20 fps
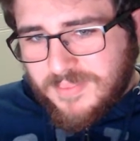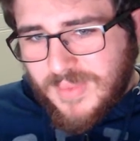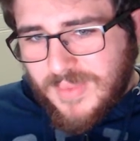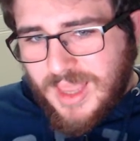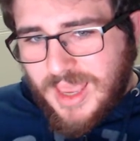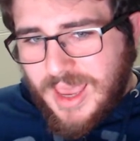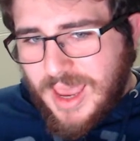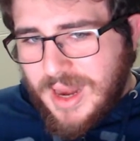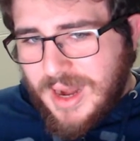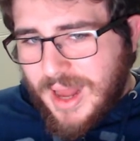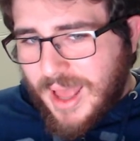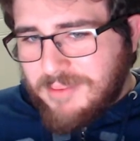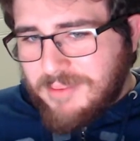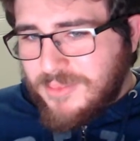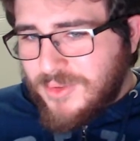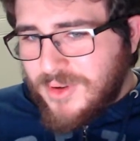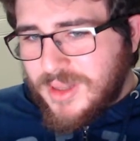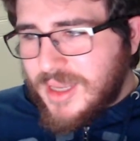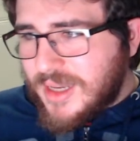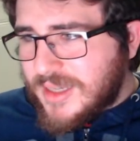And I'm
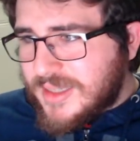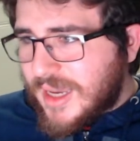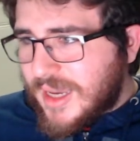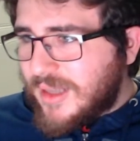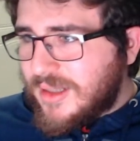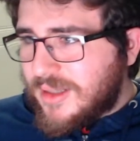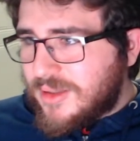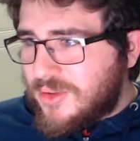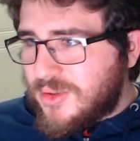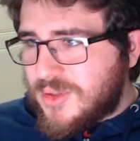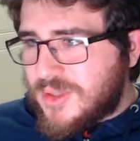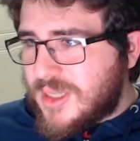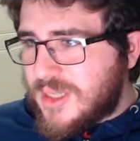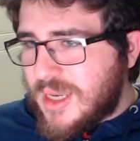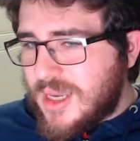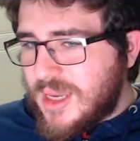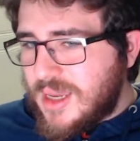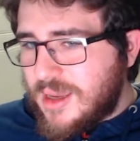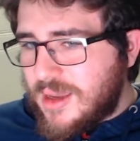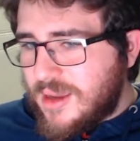really excited to
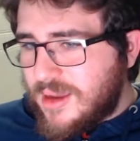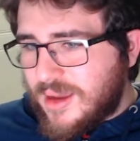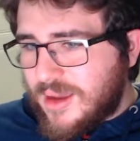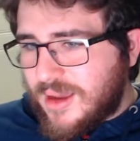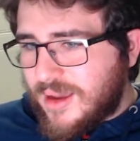see